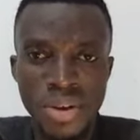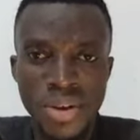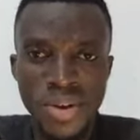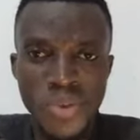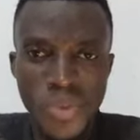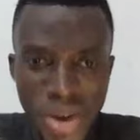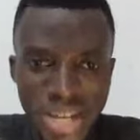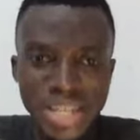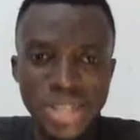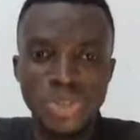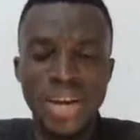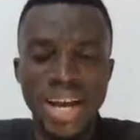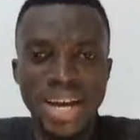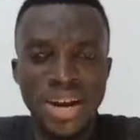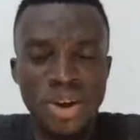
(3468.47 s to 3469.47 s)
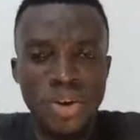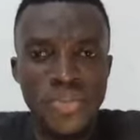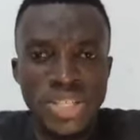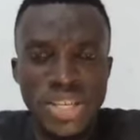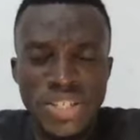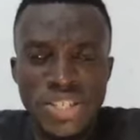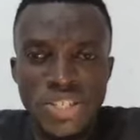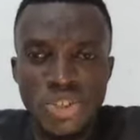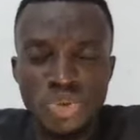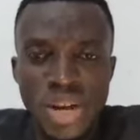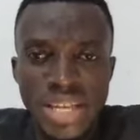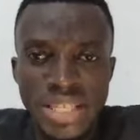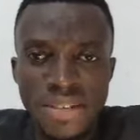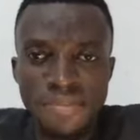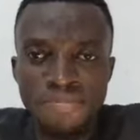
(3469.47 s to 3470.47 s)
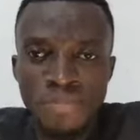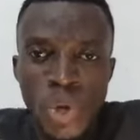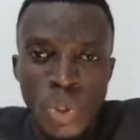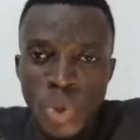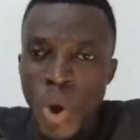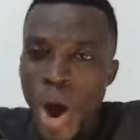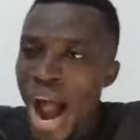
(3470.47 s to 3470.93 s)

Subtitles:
We need to get a conversation straight. So